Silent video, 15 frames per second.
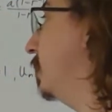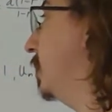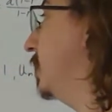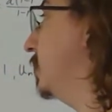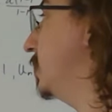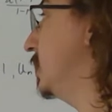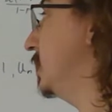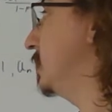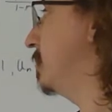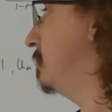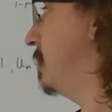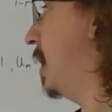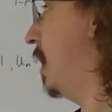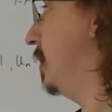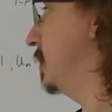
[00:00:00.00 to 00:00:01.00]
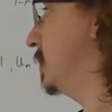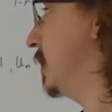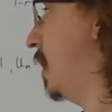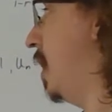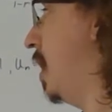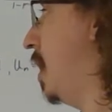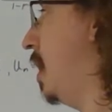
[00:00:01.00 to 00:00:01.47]
which is minus
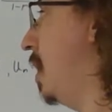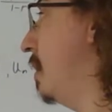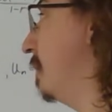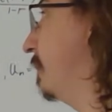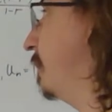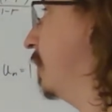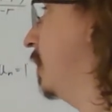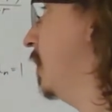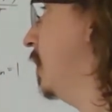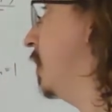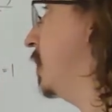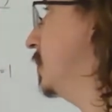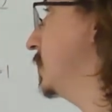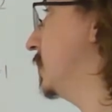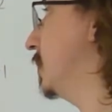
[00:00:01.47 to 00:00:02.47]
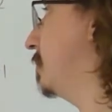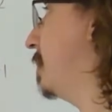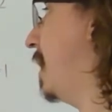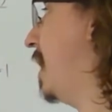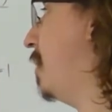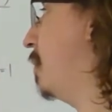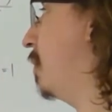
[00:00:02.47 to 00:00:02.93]
a half, to the
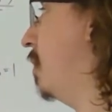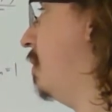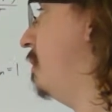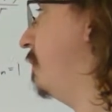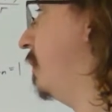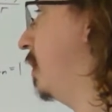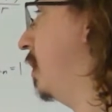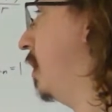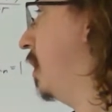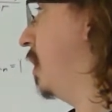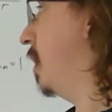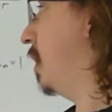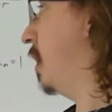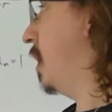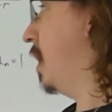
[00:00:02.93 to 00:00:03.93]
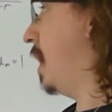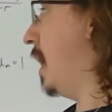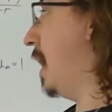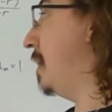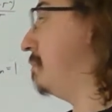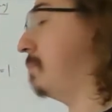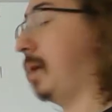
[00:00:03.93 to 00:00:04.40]
power of
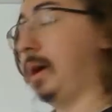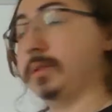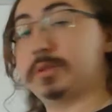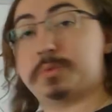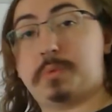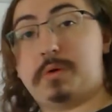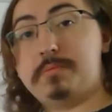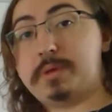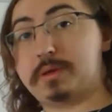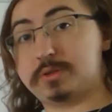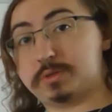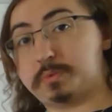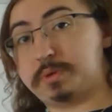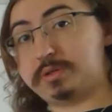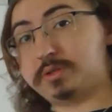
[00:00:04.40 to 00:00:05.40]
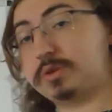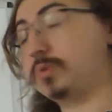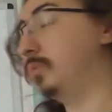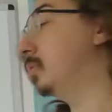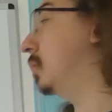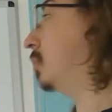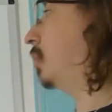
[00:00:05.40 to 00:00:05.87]
n minus 1, because we don't know